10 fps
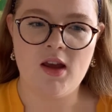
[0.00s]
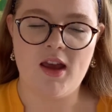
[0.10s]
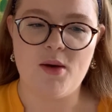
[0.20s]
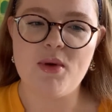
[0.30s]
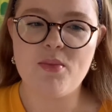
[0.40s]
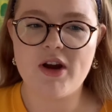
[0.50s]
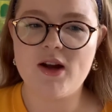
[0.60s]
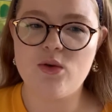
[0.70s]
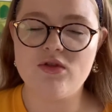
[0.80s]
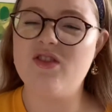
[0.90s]
It'd be pretty
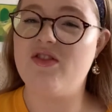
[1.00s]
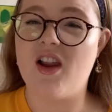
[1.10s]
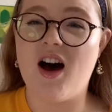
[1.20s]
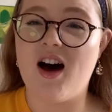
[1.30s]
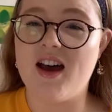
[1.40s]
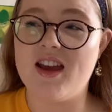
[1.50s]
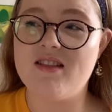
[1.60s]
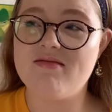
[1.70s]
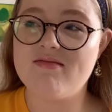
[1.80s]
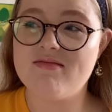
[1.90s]
cool to fly
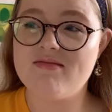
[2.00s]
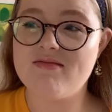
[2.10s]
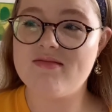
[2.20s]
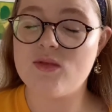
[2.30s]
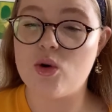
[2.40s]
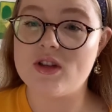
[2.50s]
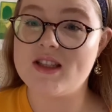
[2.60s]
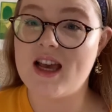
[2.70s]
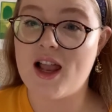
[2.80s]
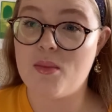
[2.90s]
or to
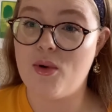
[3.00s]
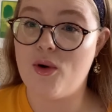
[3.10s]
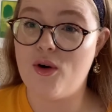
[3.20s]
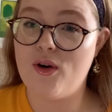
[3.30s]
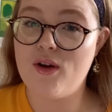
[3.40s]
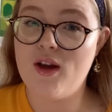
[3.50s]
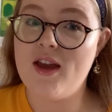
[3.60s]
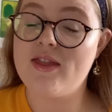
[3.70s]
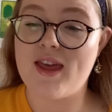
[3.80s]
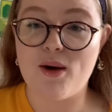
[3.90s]
teleport.
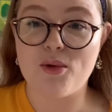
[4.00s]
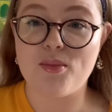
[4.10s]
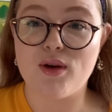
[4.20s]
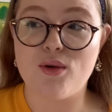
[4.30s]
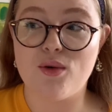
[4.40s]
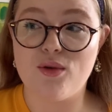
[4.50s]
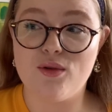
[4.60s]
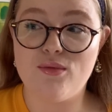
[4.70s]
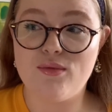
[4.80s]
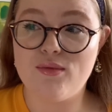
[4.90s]
That would be
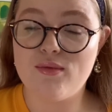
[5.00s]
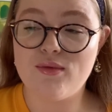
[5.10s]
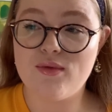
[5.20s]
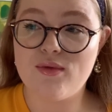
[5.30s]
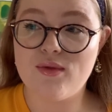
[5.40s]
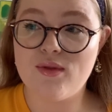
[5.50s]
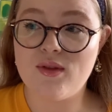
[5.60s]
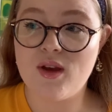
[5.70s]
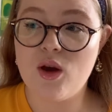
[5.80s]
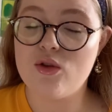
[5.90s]
cool.
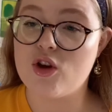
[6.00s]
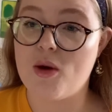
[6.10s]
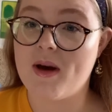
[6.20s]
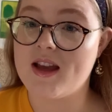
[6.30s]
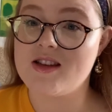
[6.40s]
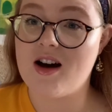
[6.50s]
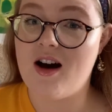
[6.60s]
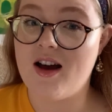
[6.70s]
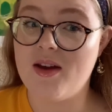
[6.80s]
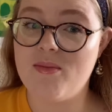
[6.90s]
To go back in
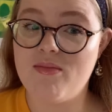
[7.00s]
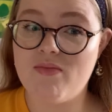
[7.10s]
time.